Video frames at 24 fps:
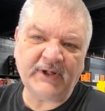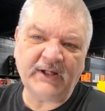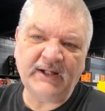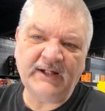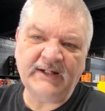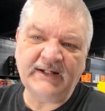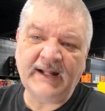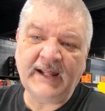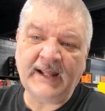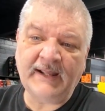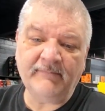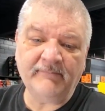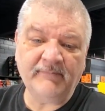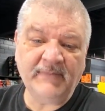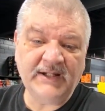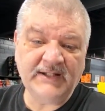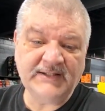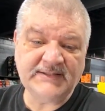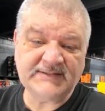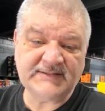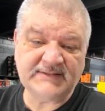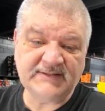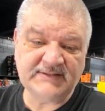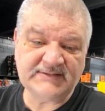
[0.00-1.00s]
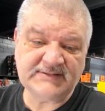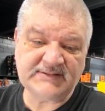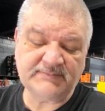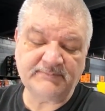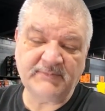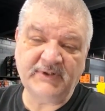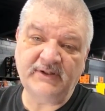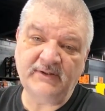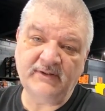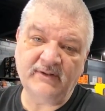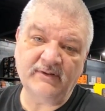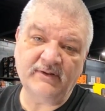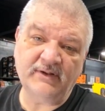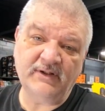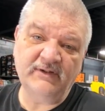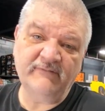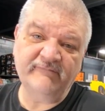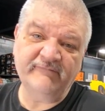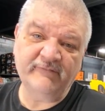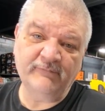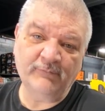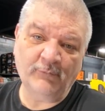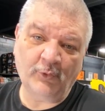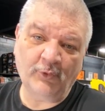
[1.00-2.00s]
and that makes this speaker
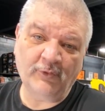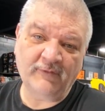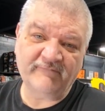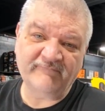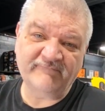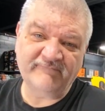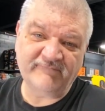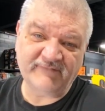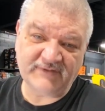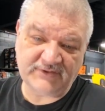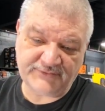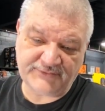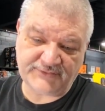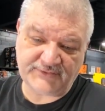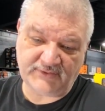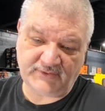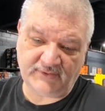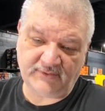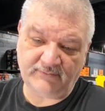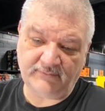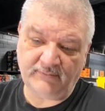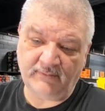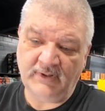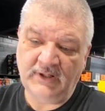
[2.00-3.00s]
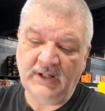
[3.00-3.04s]
even more versatile.